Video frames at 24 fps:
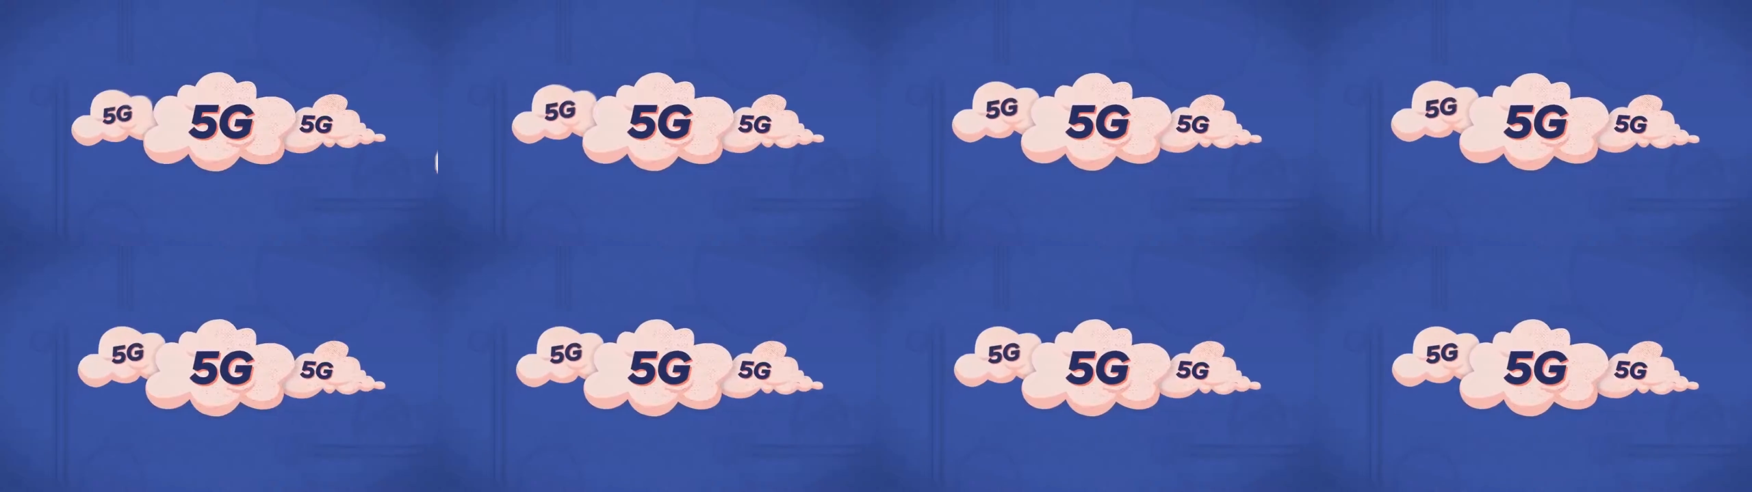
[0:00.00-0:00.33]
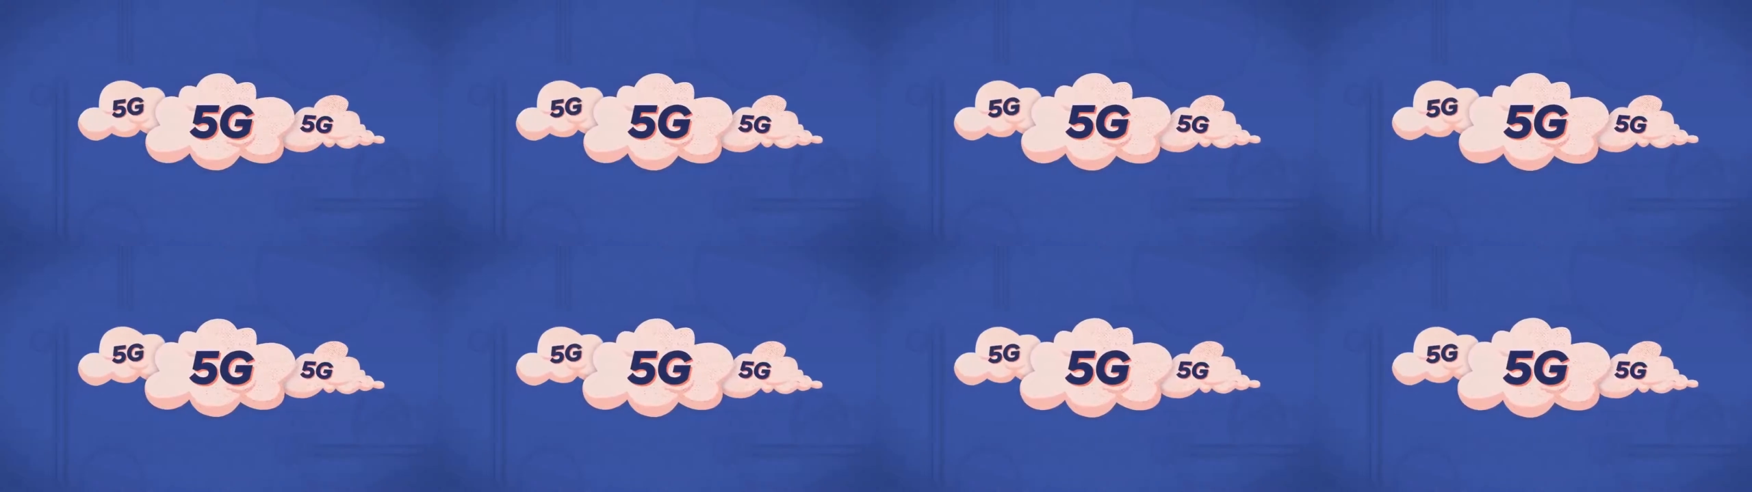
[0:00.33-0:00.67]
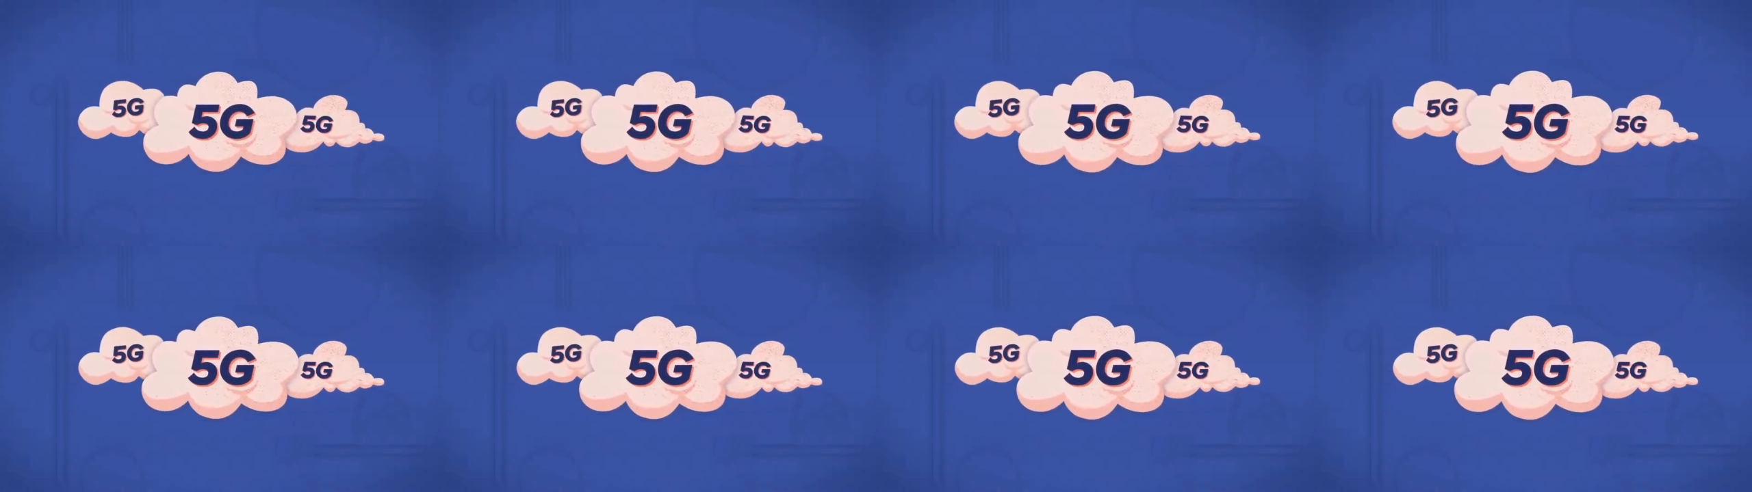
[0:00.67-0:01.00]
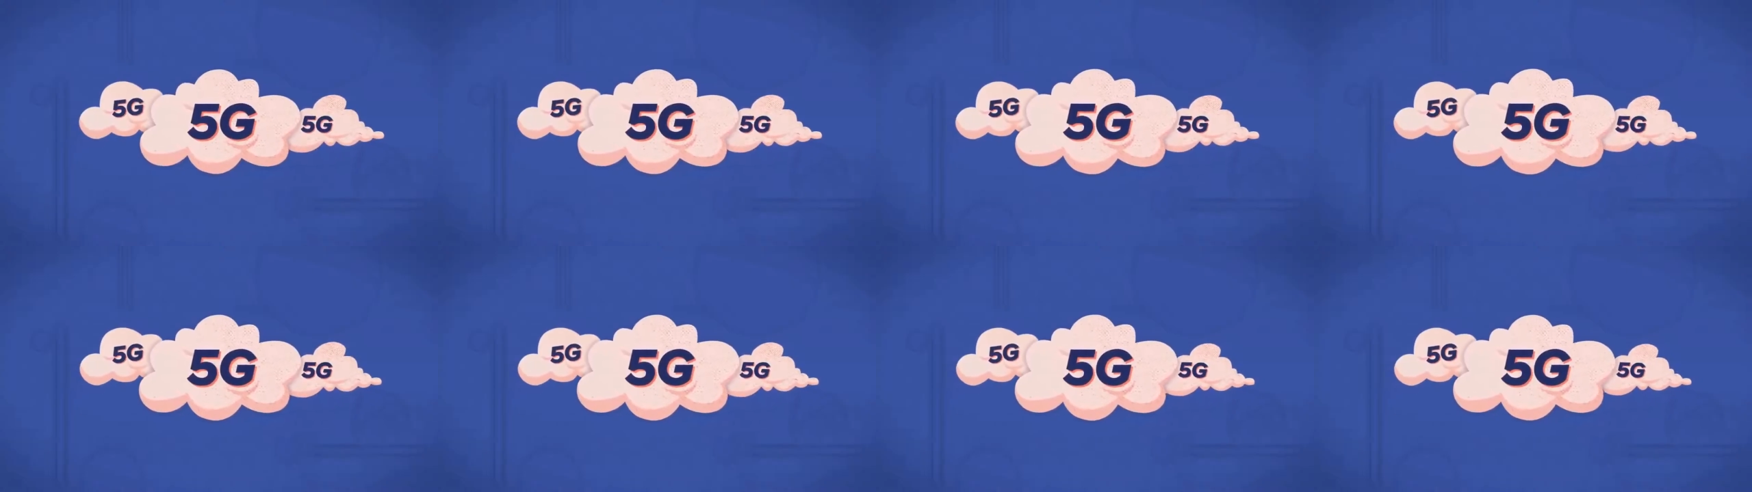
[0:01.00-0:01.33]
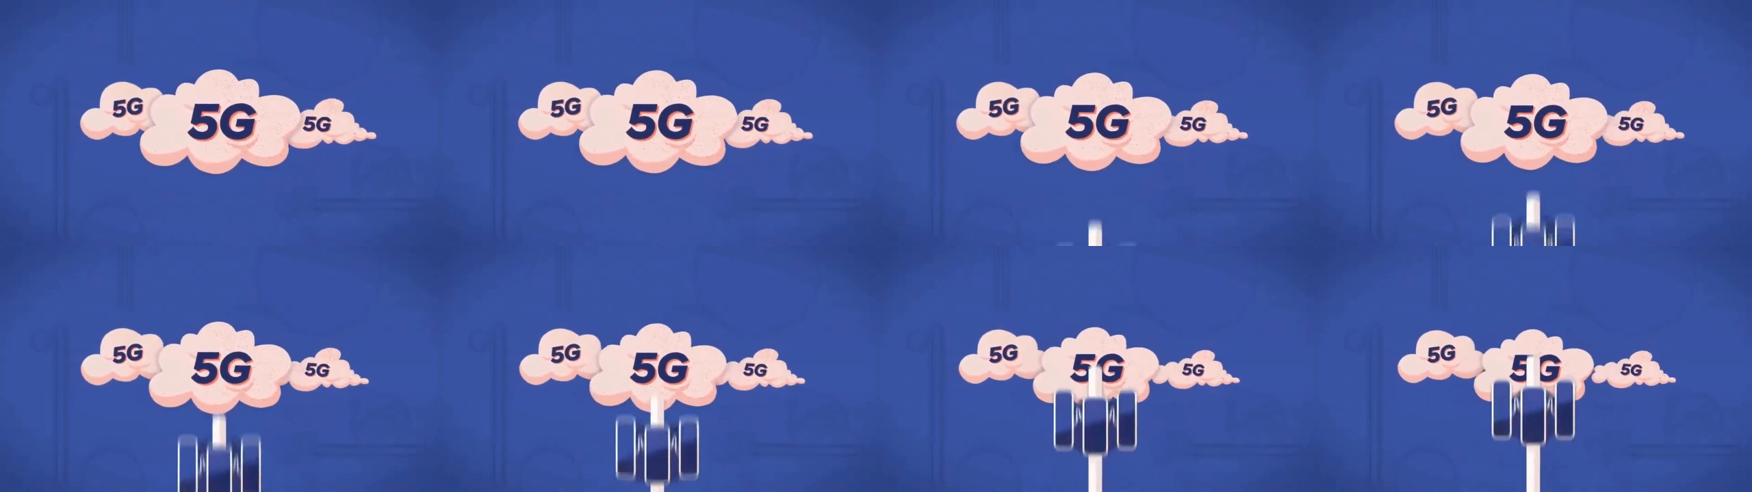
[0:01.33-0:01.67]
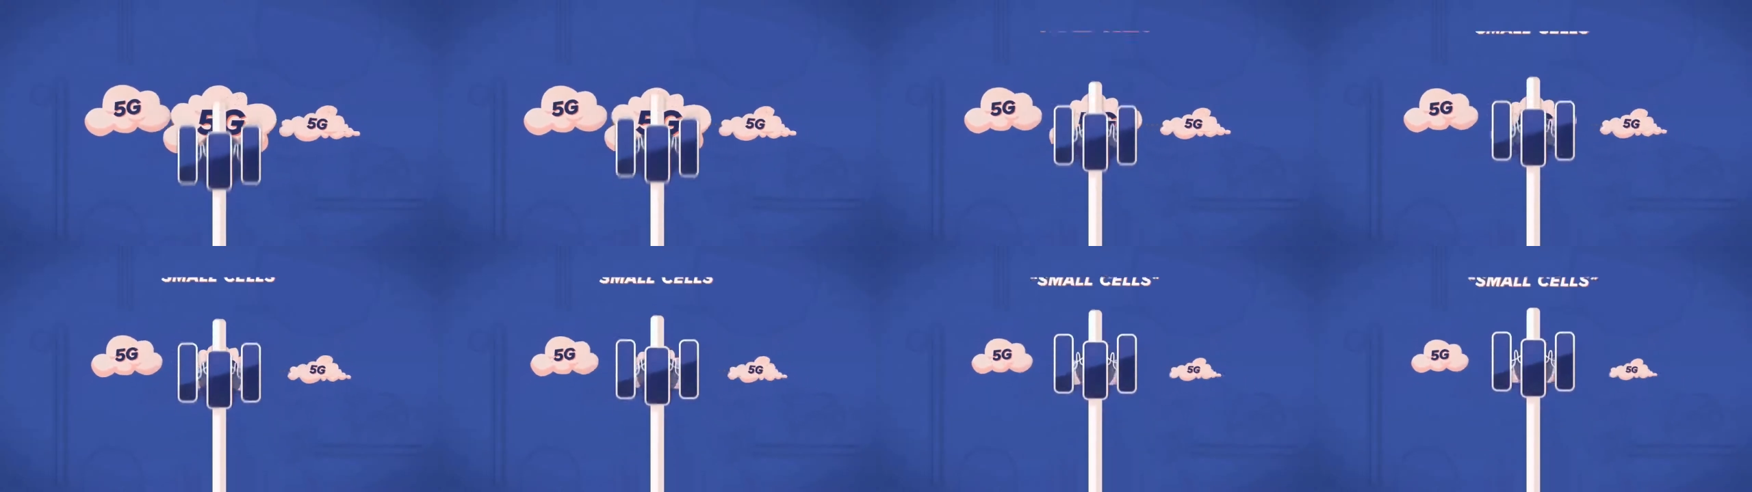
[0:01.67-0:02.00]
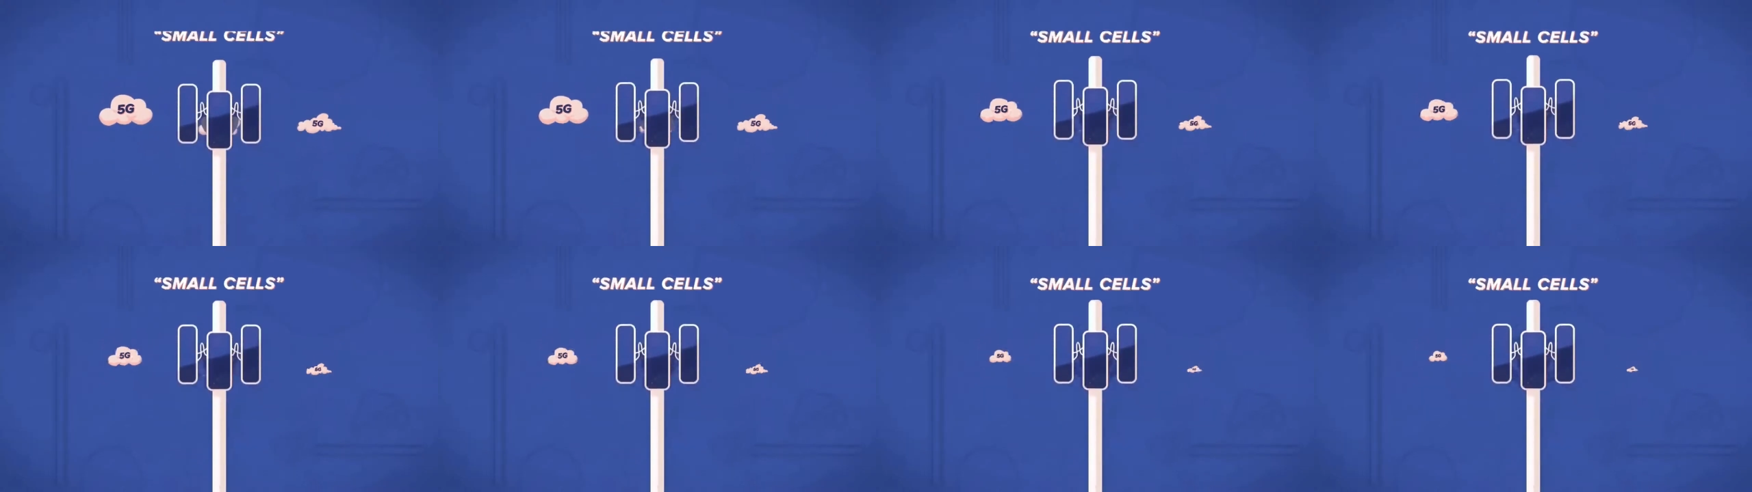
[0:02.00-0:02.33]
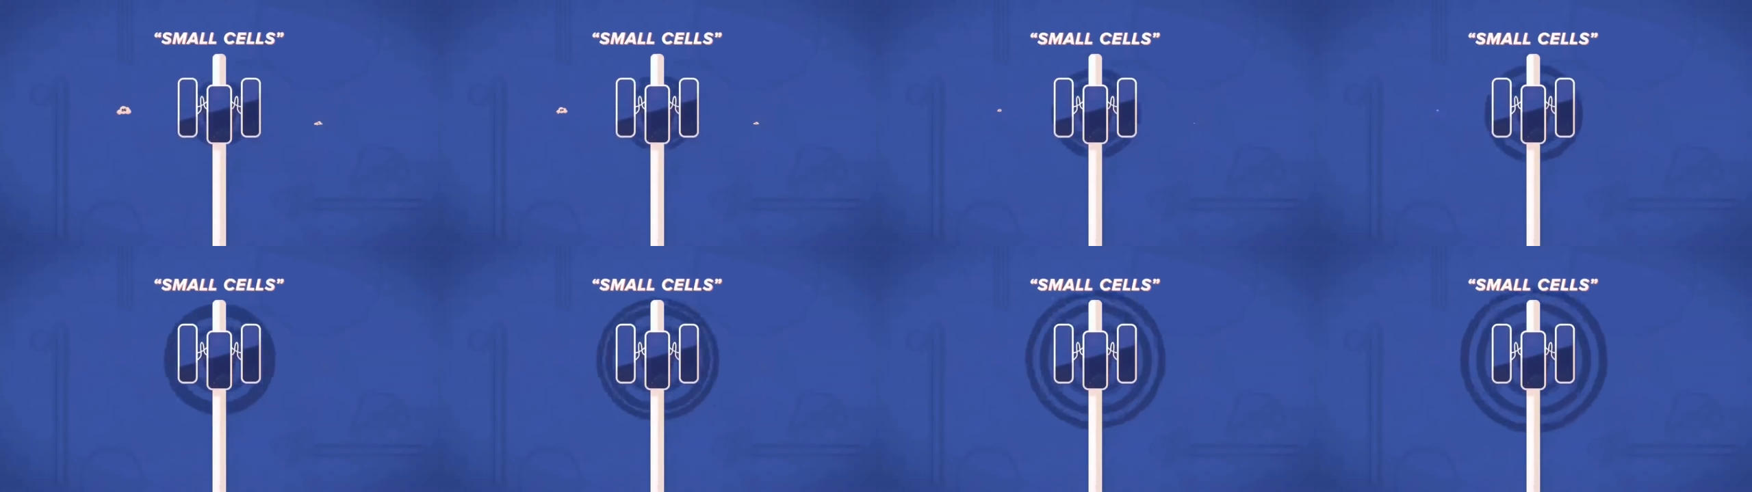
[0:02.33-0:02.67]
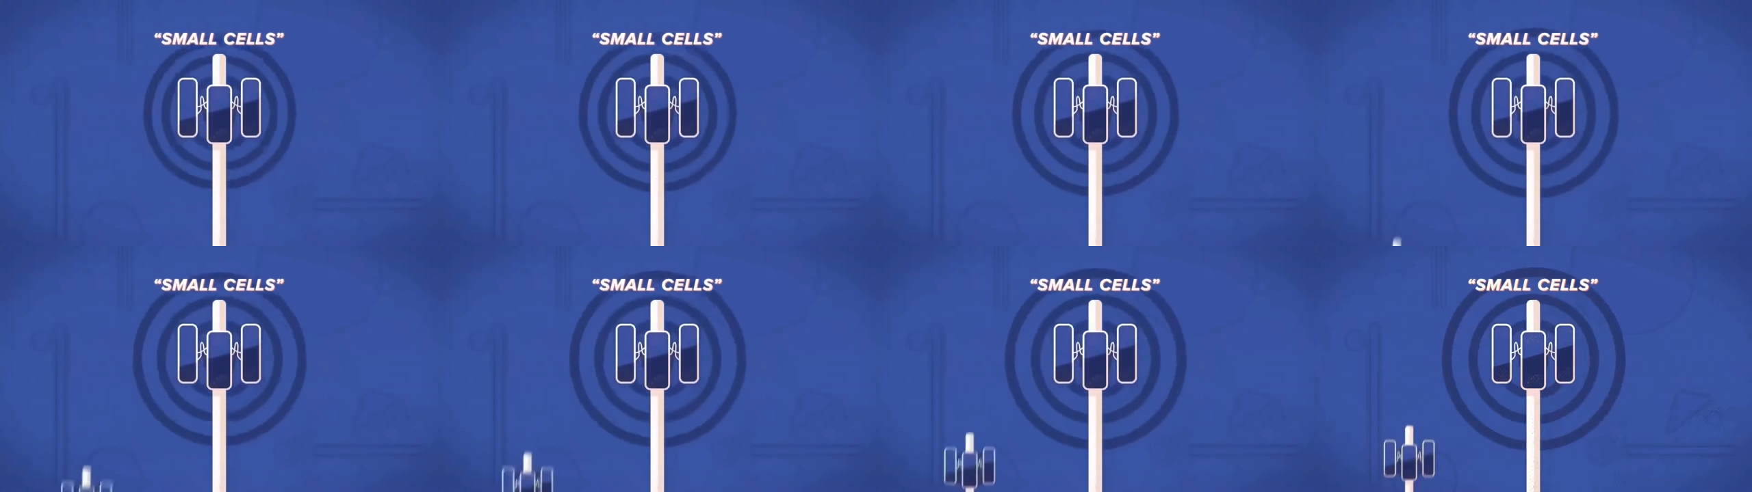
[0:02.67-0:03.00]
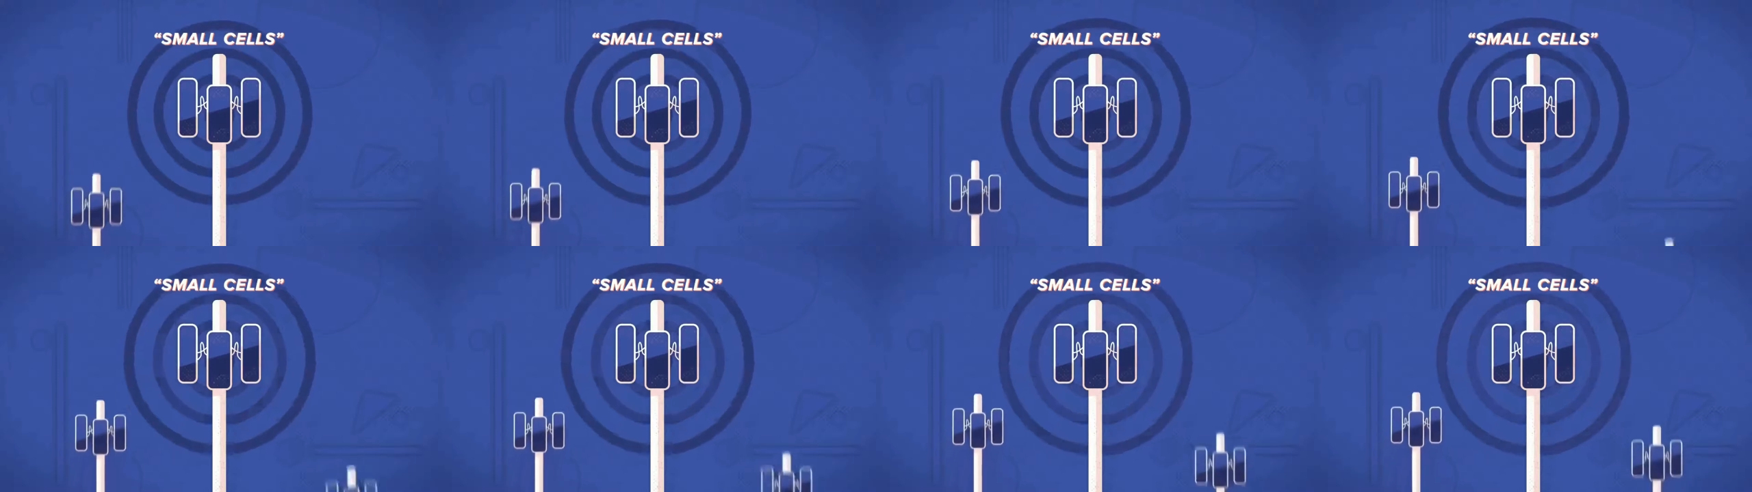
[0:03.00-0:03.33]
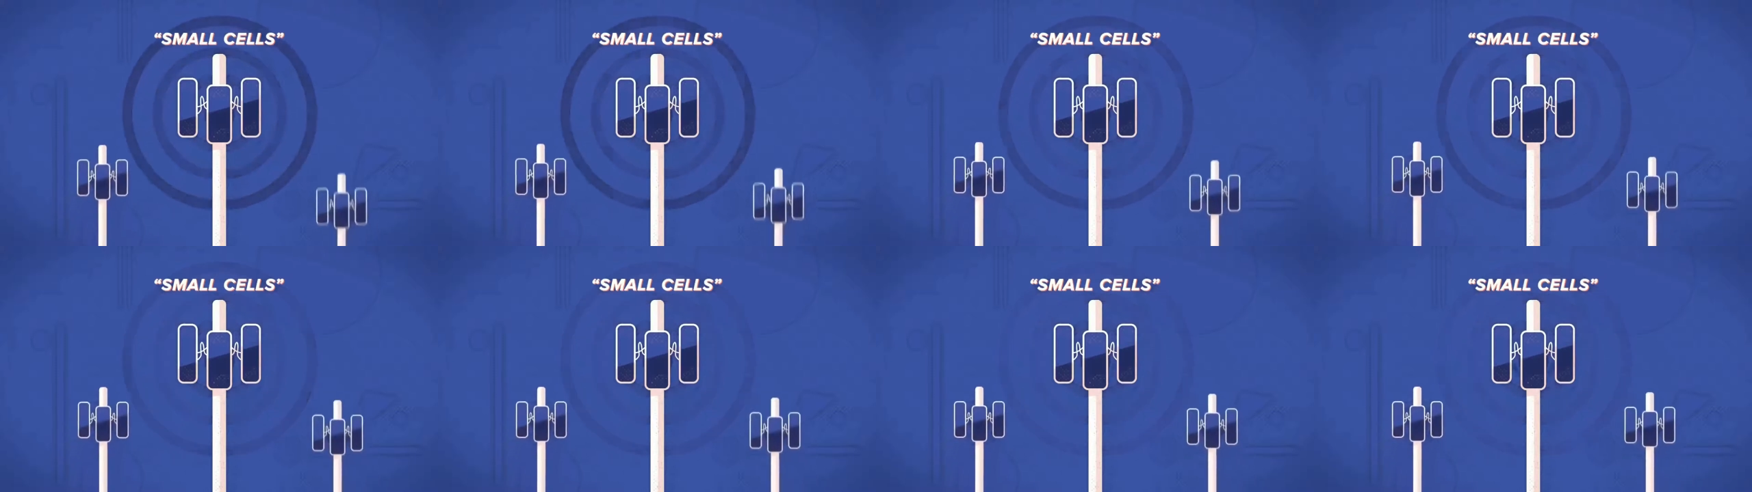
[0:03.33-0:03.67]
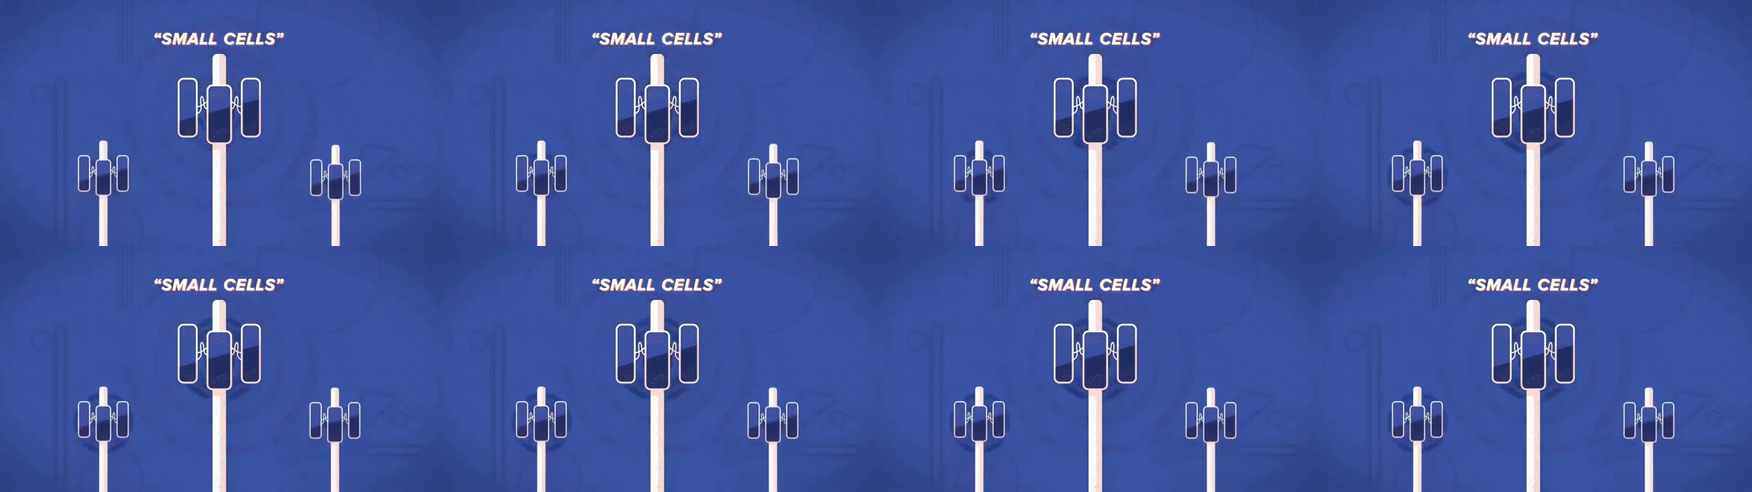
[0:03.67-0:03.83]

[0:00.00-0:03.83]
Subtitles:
(no speaker visible)